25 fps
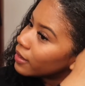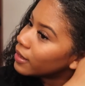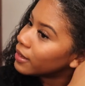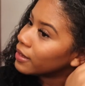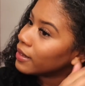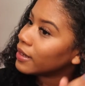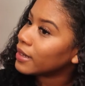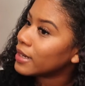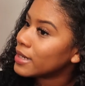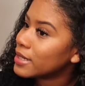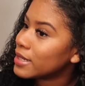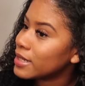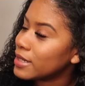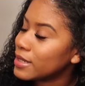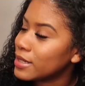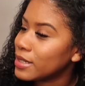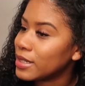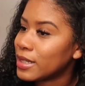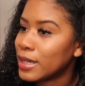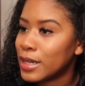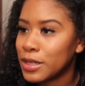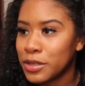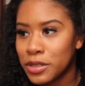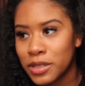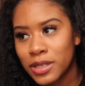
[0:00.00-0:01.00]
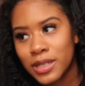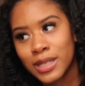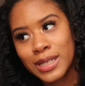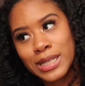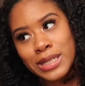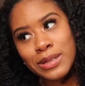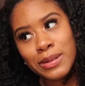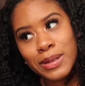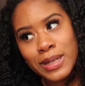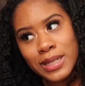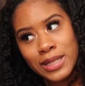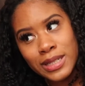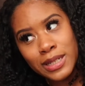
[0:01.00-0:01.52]
And like I said, this
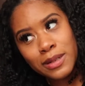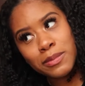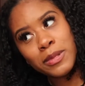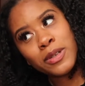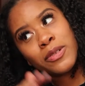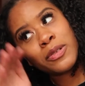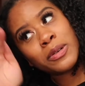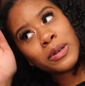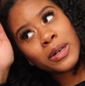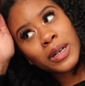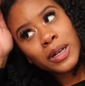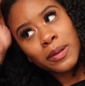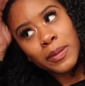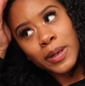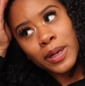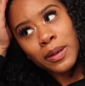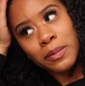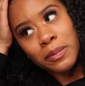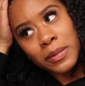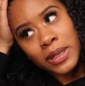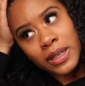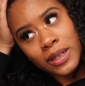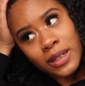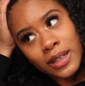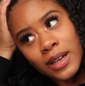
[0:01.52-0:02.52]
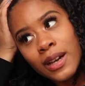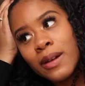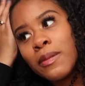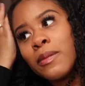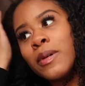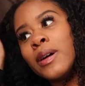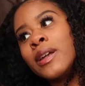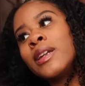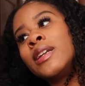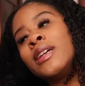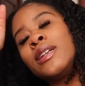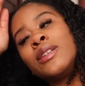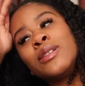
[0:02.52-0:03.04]
contradicts what I said before about me not
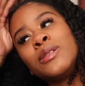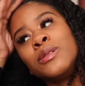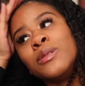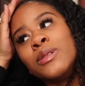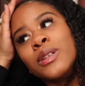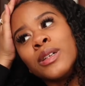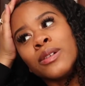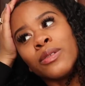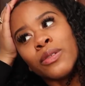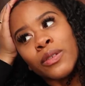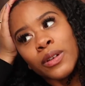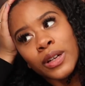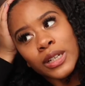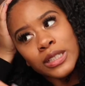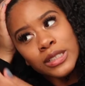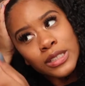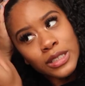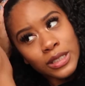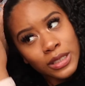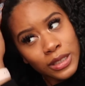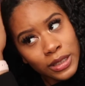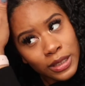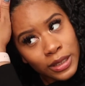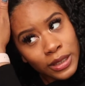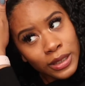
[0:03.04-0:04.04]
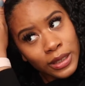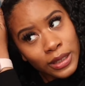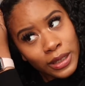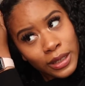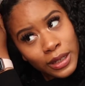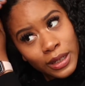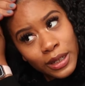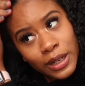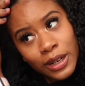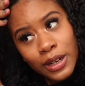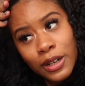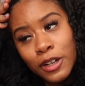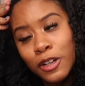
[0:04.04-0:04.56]
wanting two different
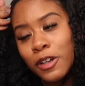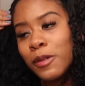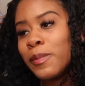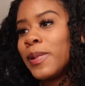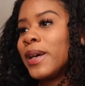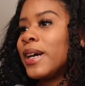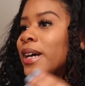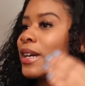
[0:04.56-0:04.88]
curl